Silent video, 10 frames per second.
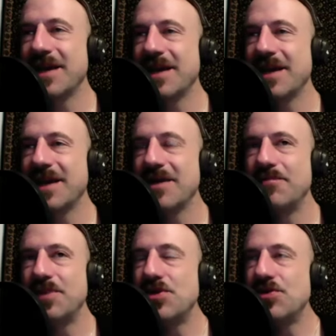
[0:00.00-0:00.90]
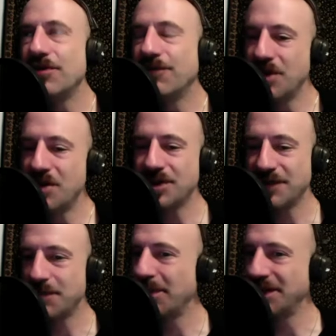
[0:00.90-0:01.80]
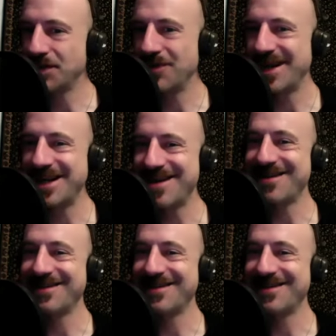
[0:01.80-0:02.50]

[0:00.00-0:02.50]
a beautiful use of split screen here.